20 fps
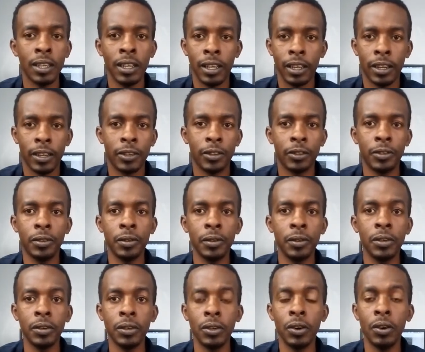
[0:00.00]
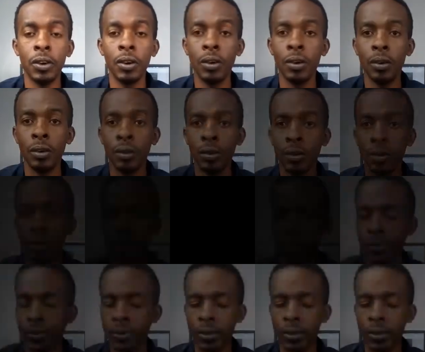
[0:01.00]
And you know what's